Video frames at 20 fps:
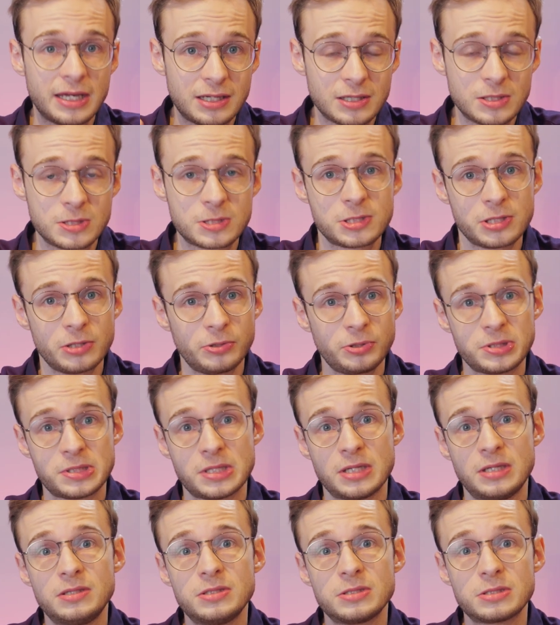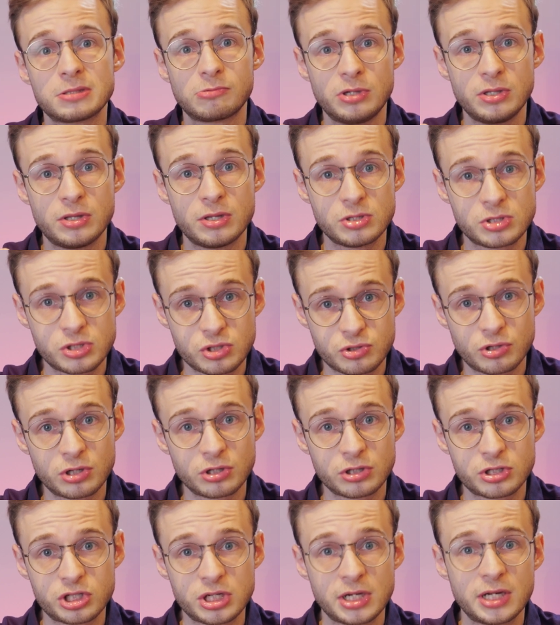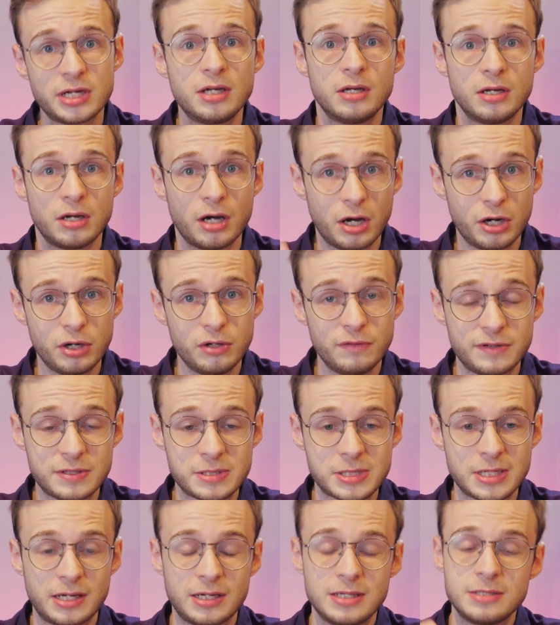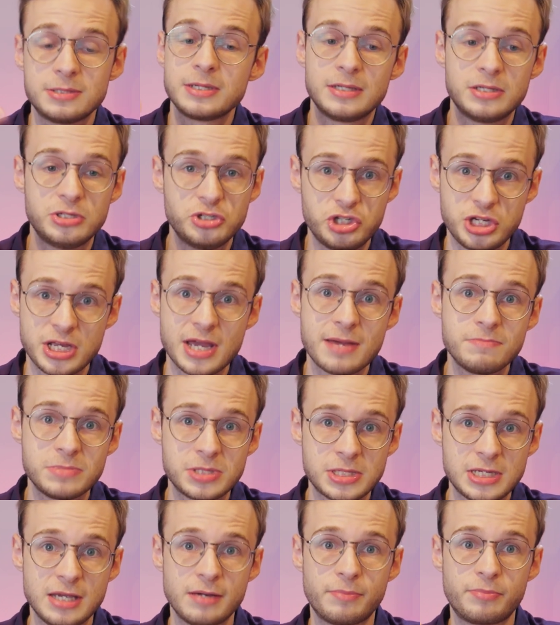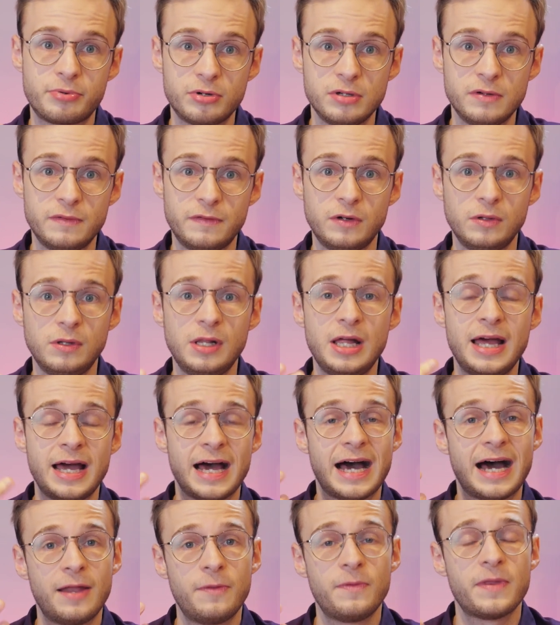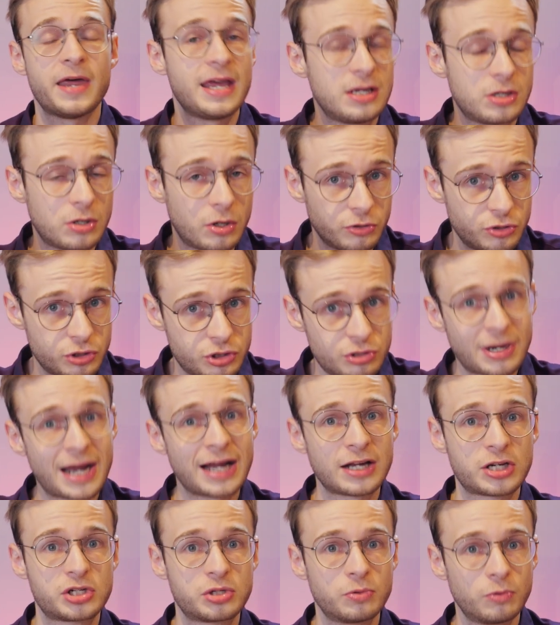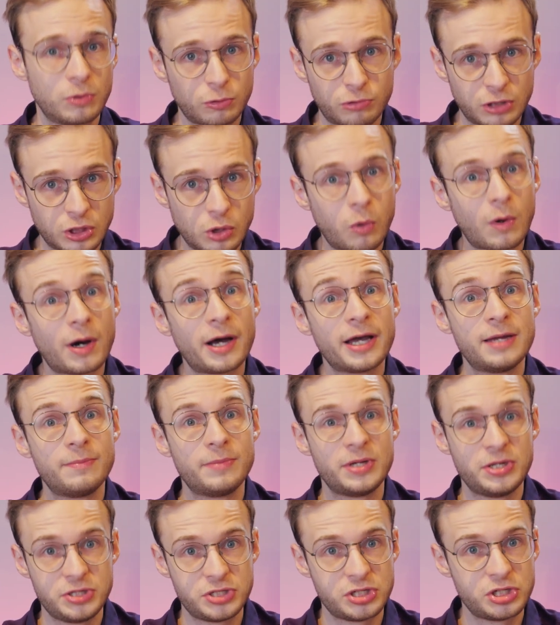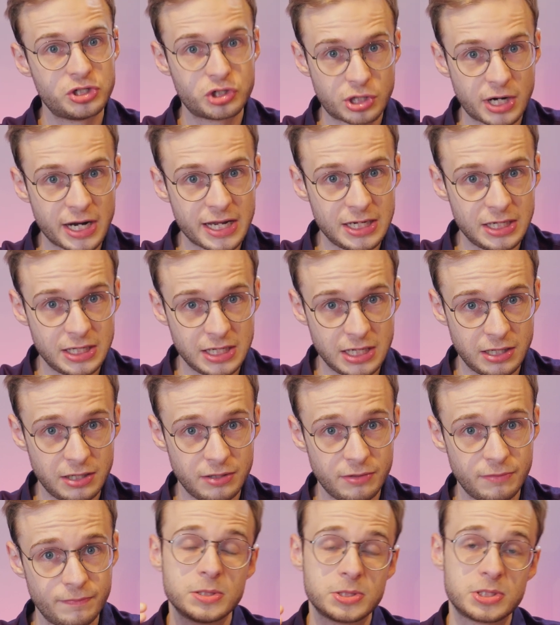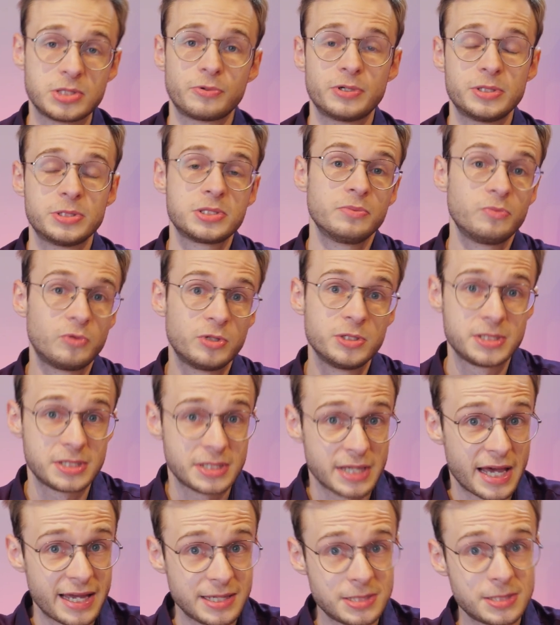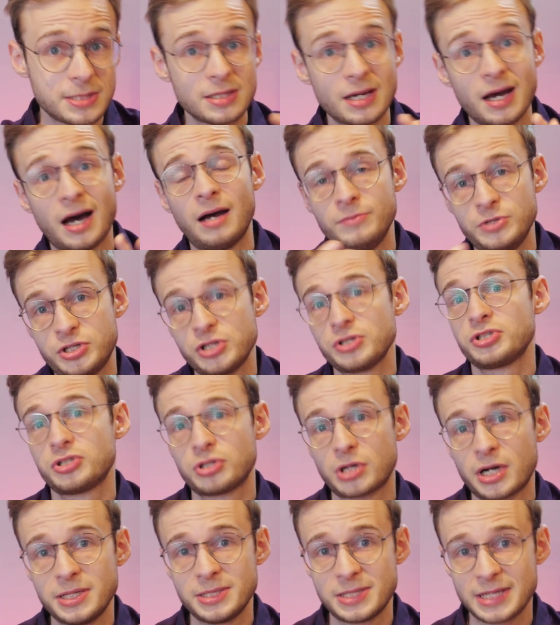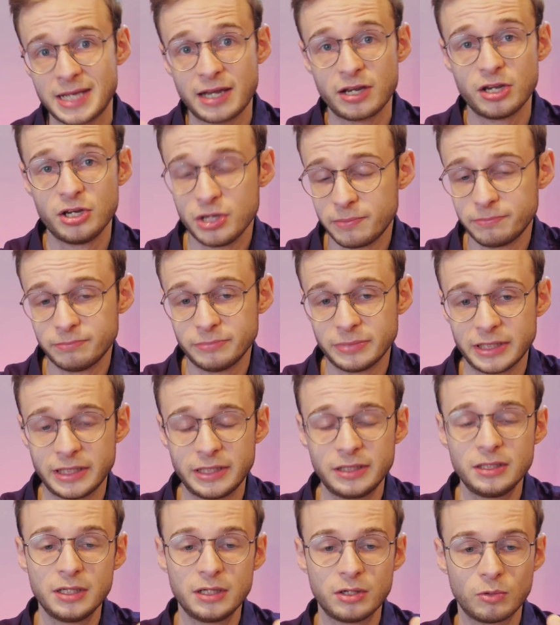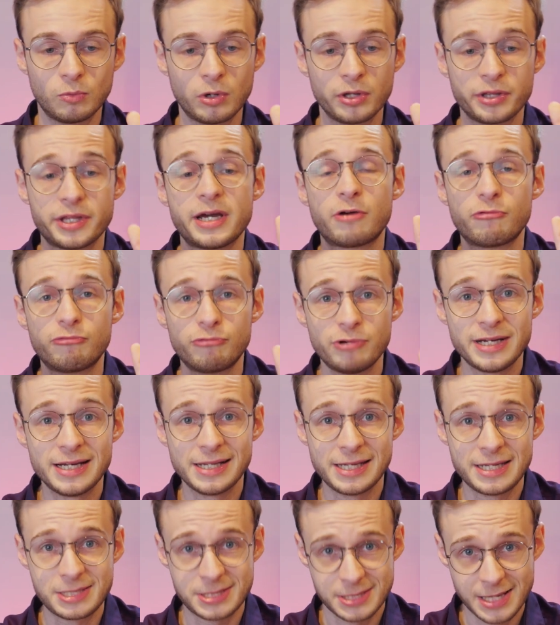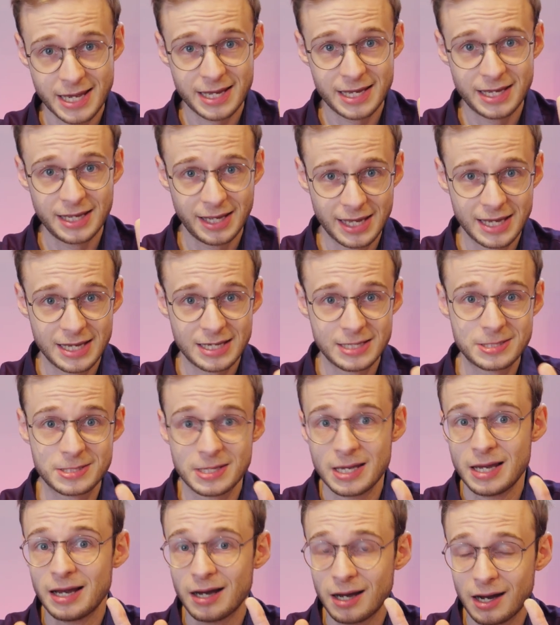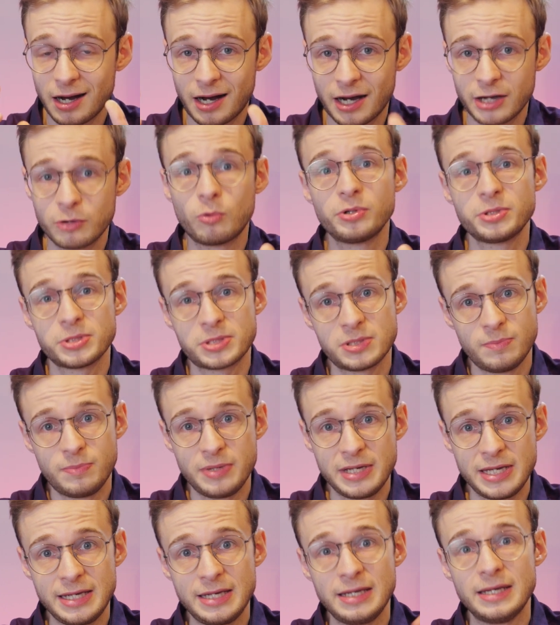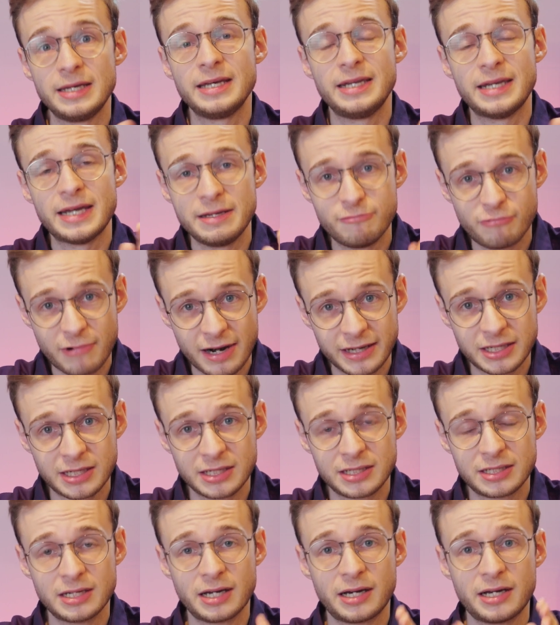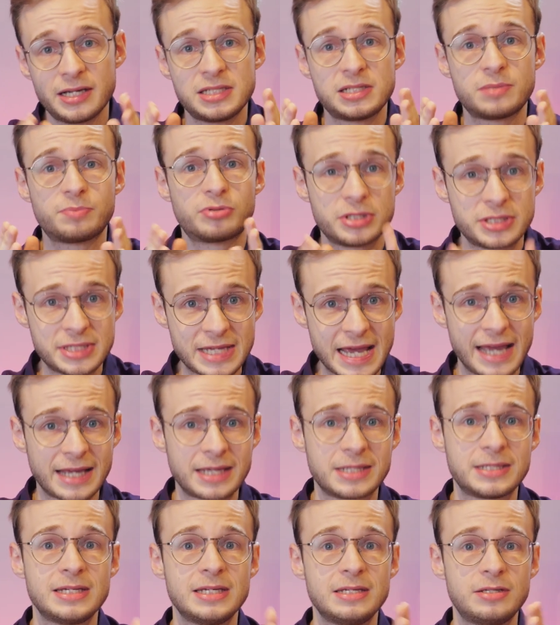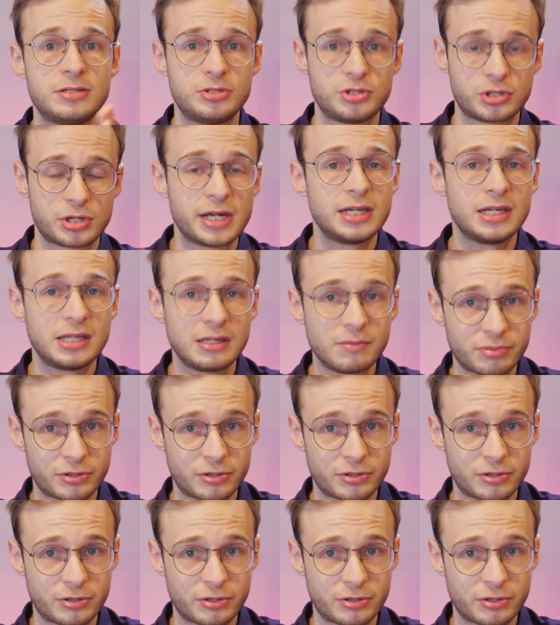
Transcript: a consultant with structure, oversight, GMC approval, and a contractual requirement to train you. So when someone says, "I'm just trying to get a number," what they are really saying is, I want to be in a recognised, protected training